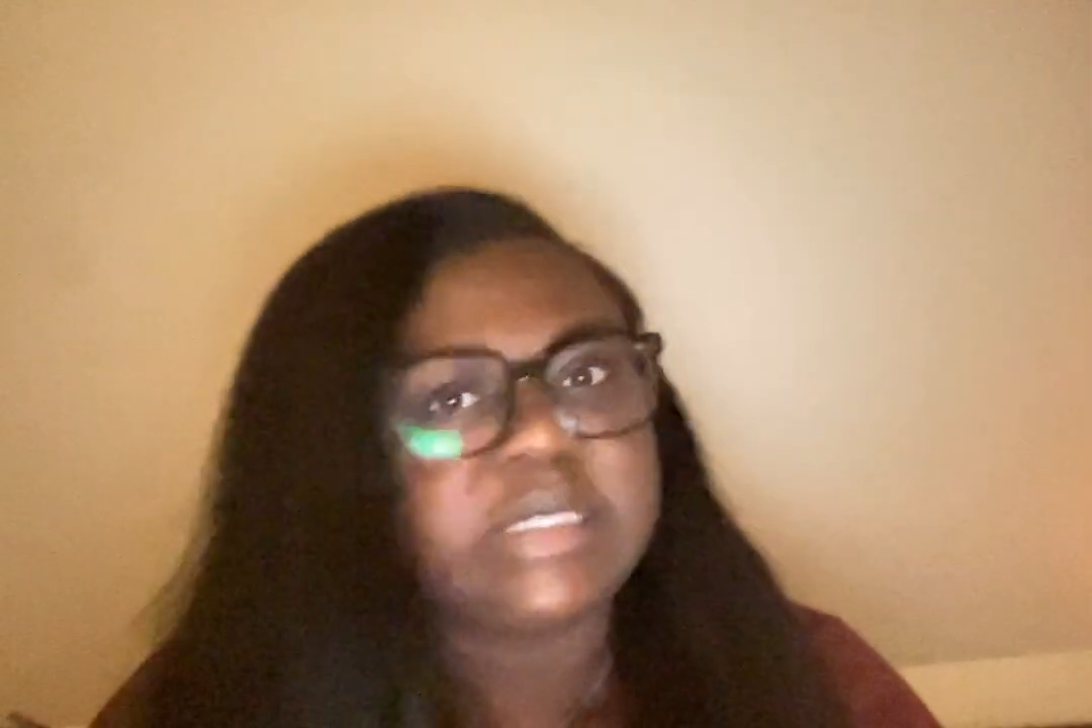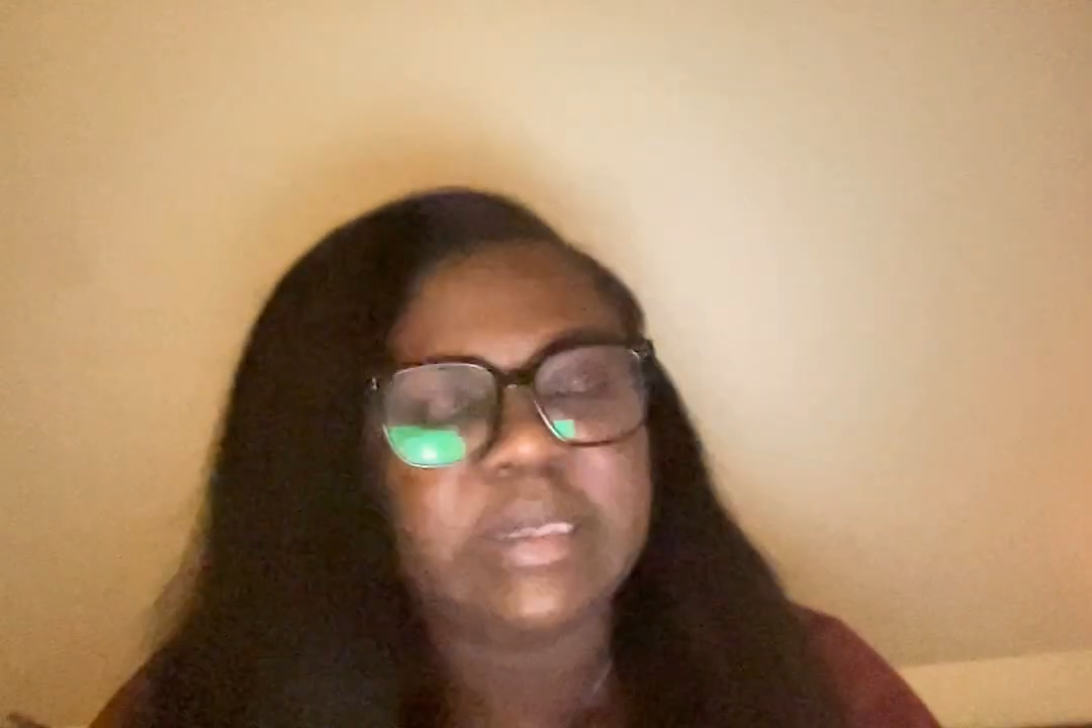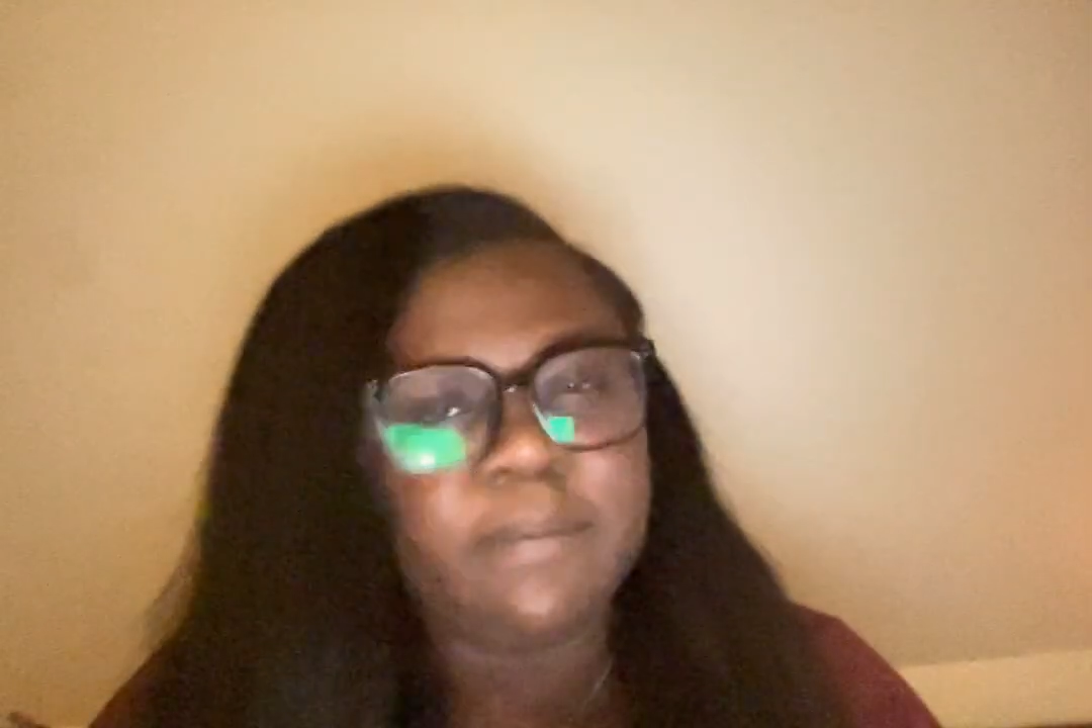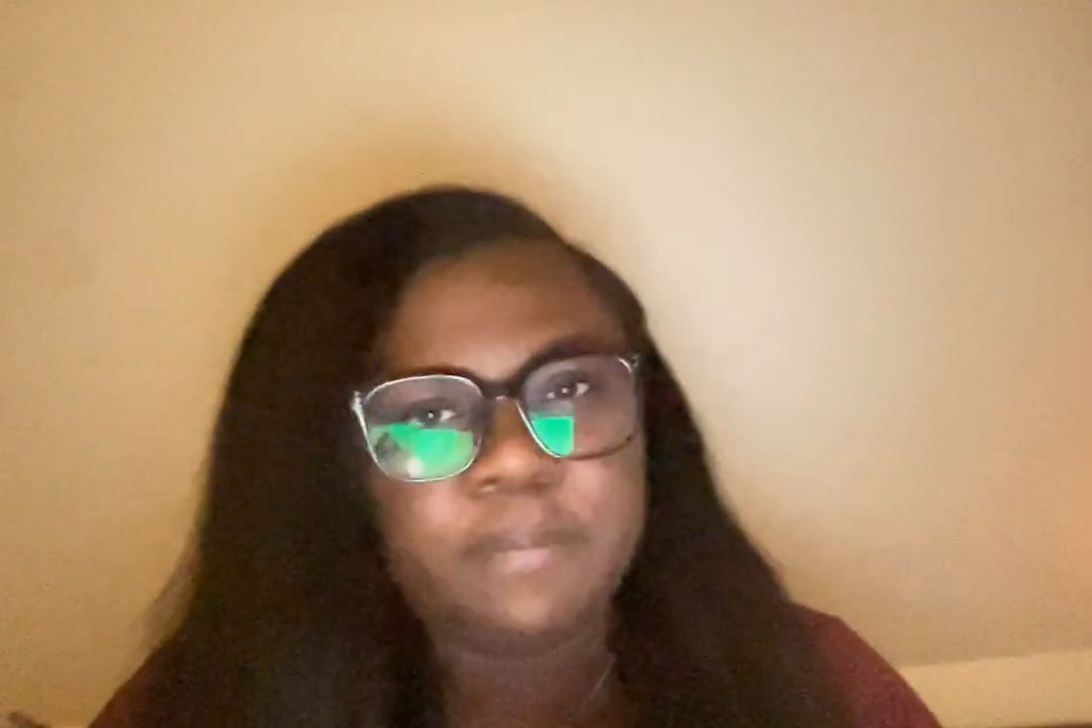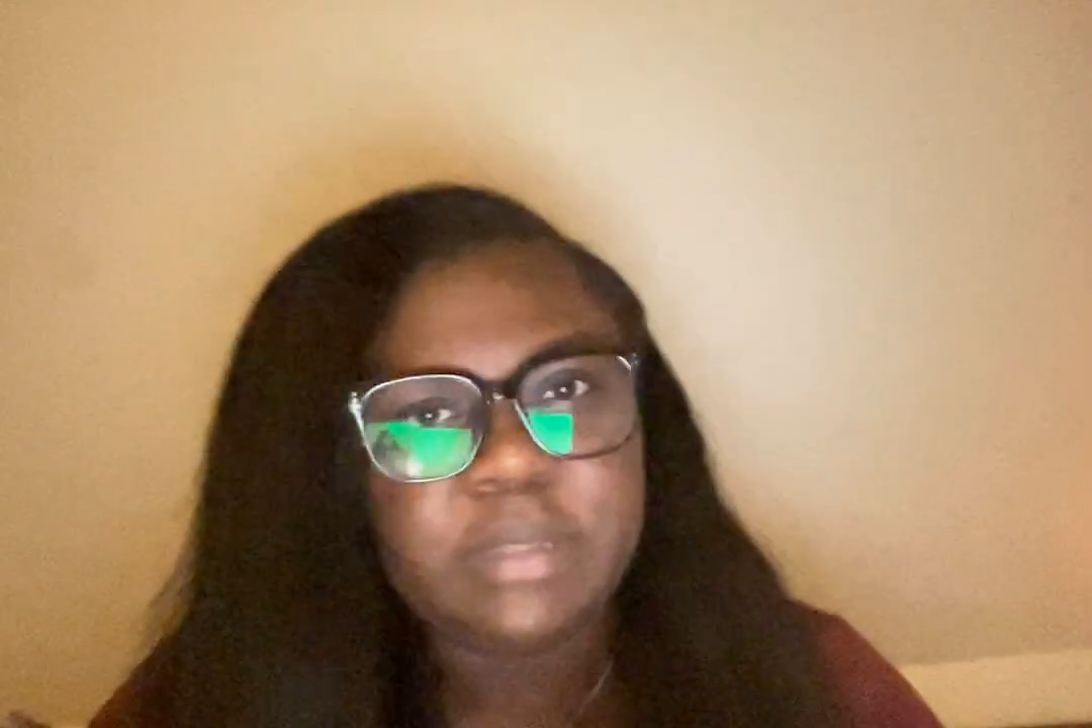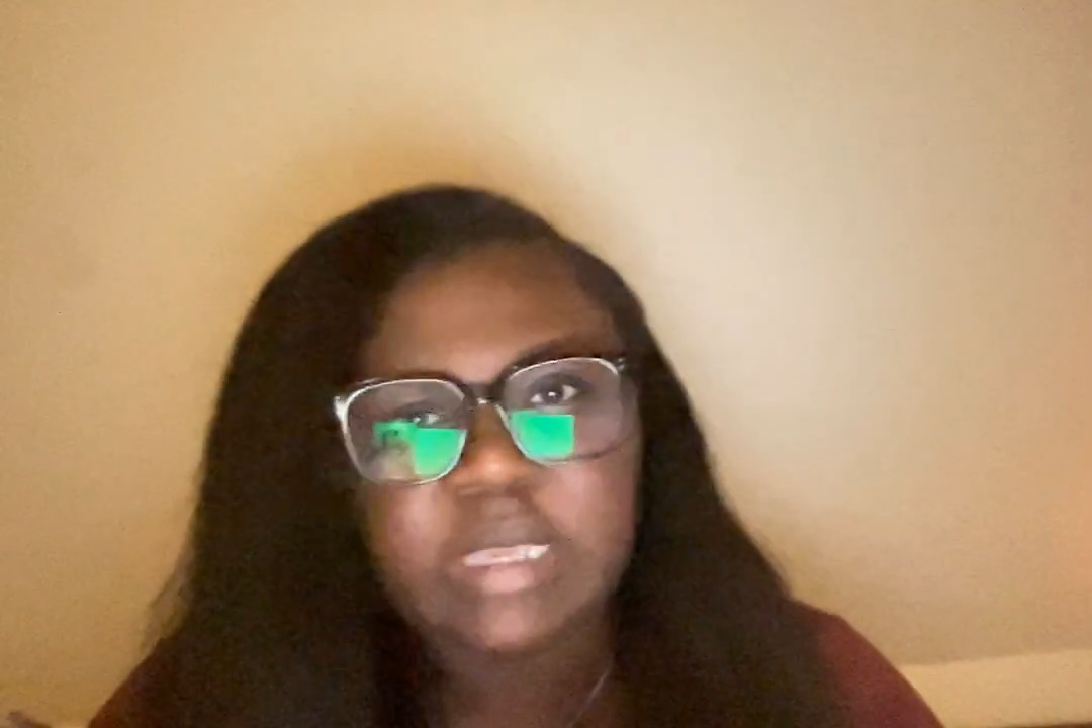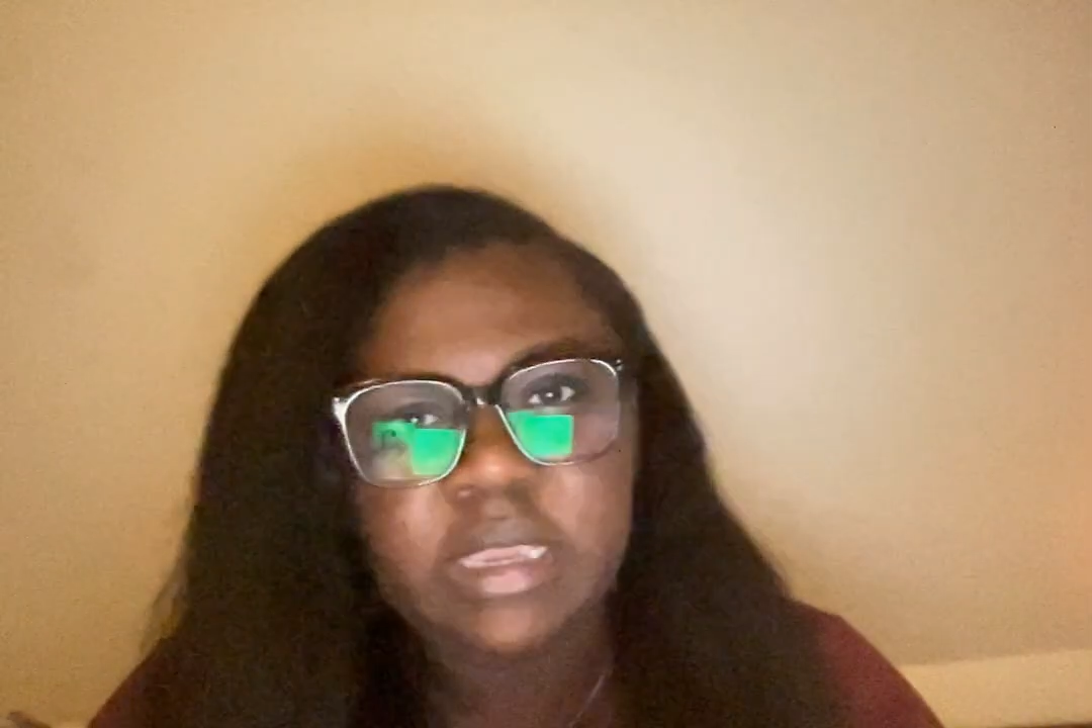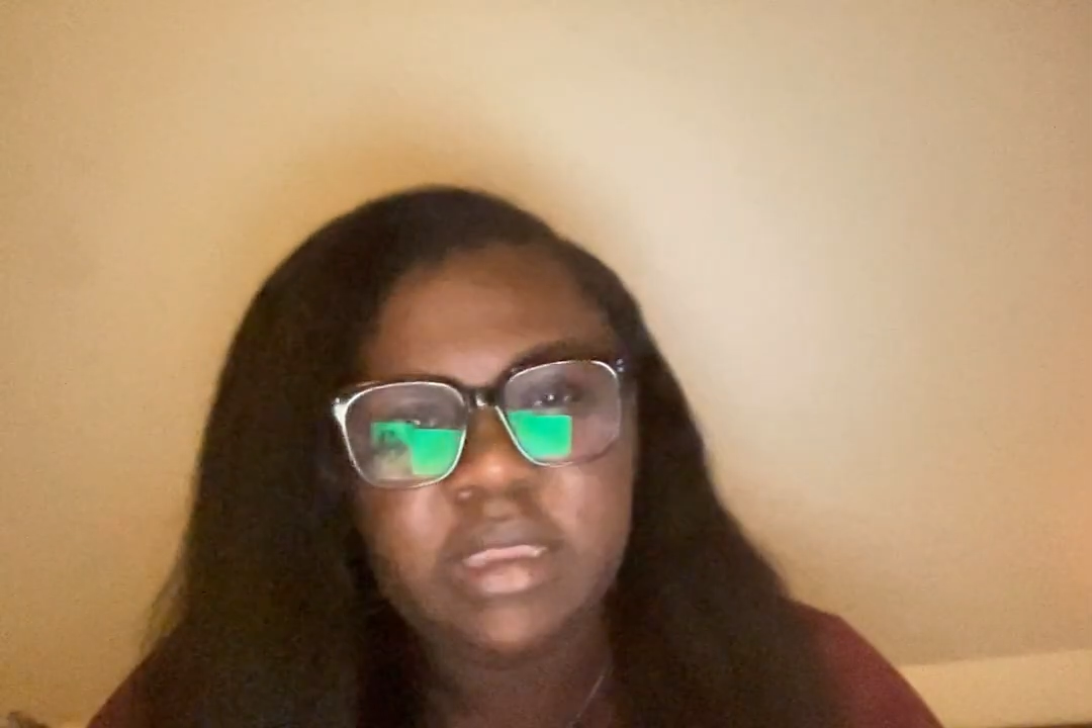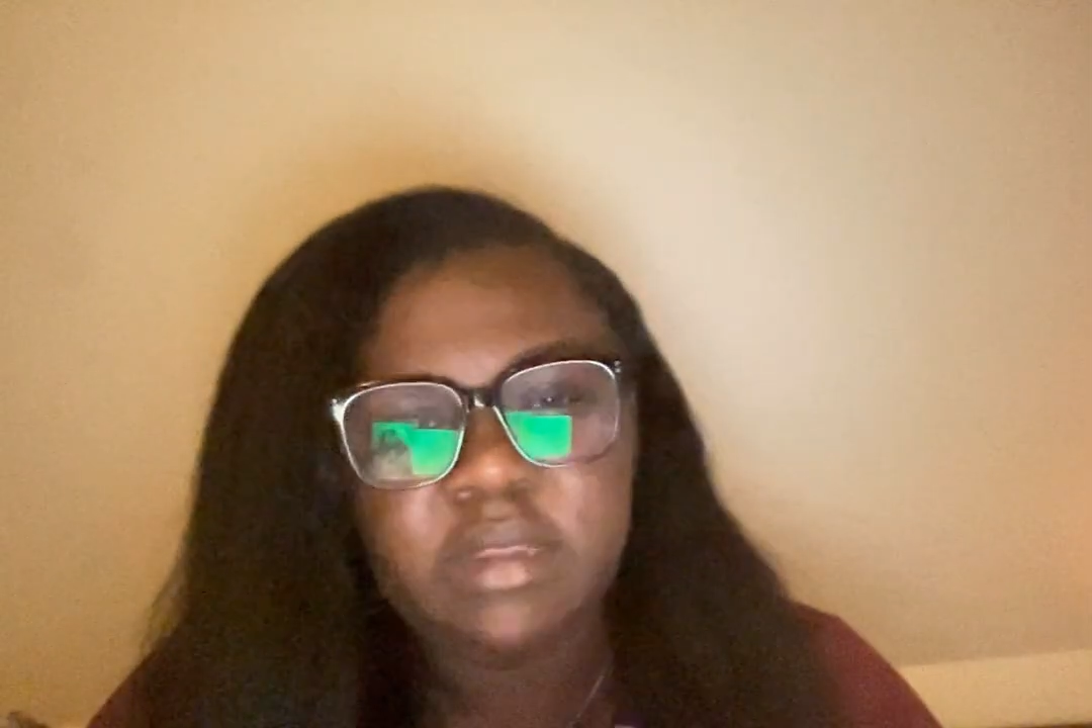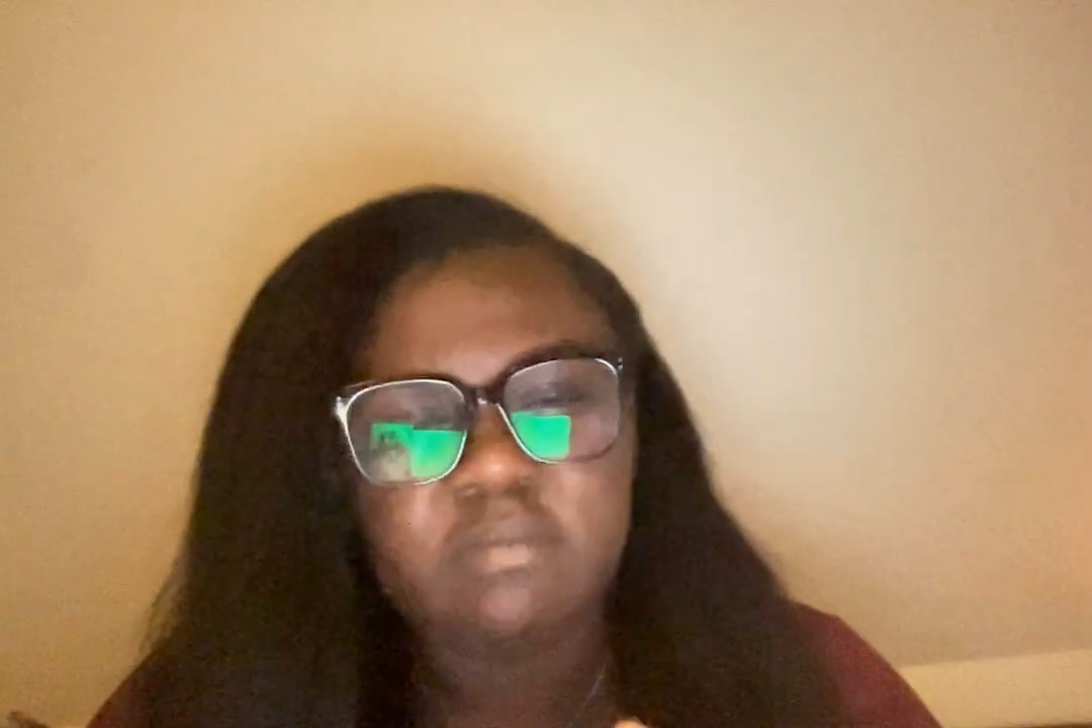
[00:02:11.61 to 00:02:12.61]

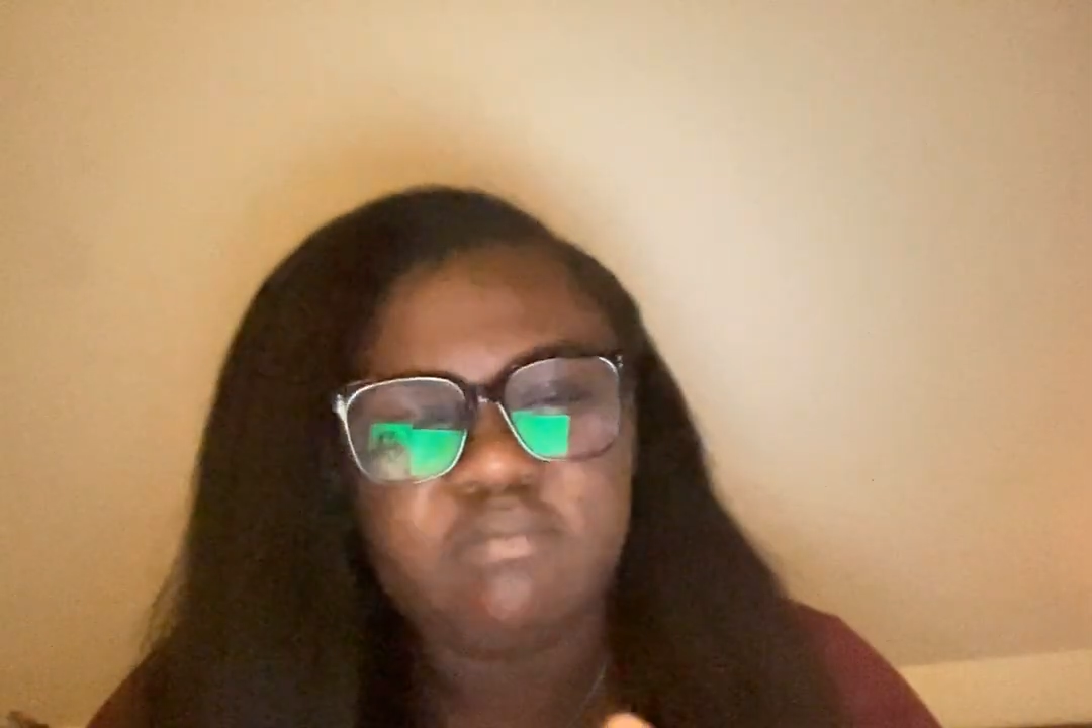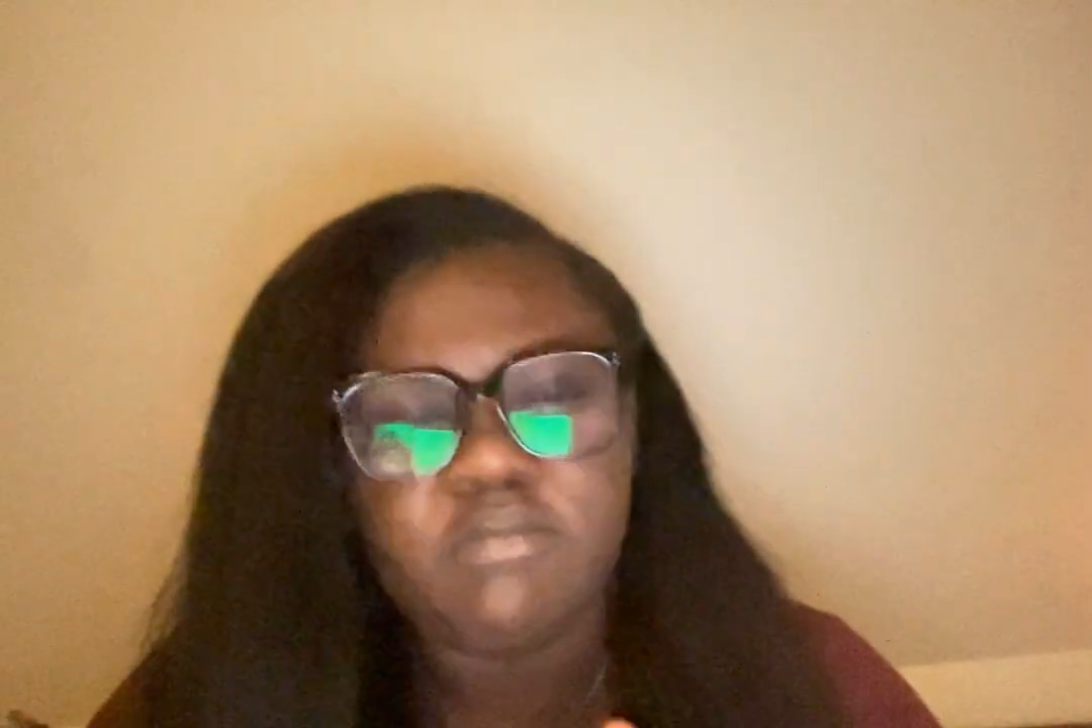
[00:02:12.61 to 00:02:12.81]
simply